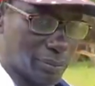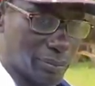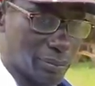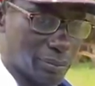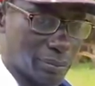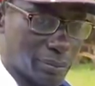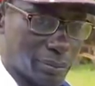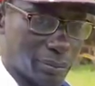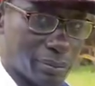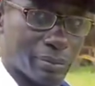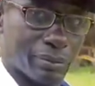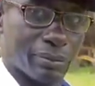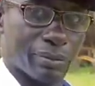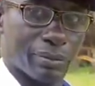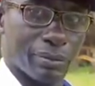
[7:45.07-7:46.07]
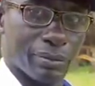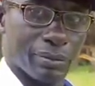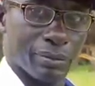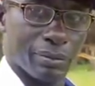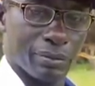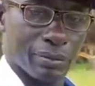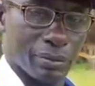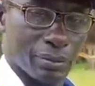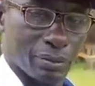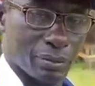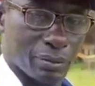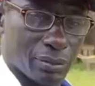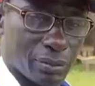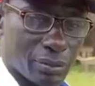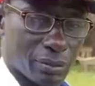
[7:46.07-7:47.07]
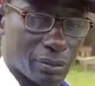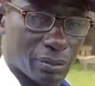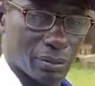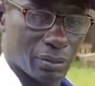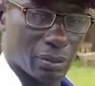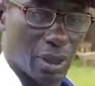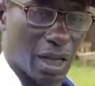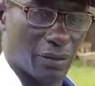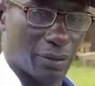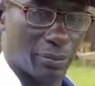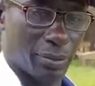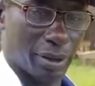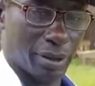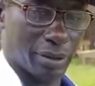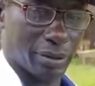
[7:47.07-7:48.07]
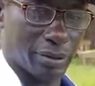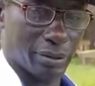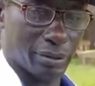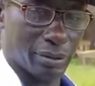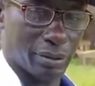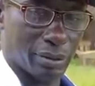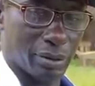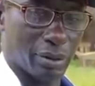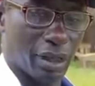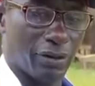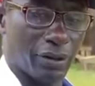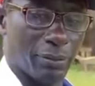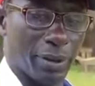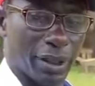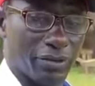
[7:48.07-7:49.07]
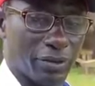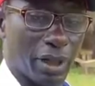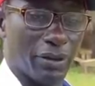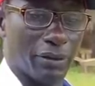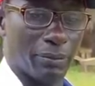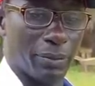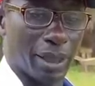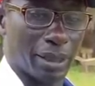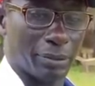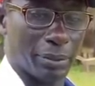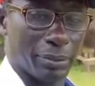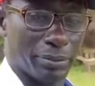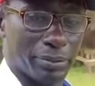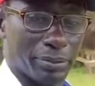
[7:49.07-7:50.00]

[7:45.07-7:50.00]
write? You have a pen. You have a blank. You have a blank paper.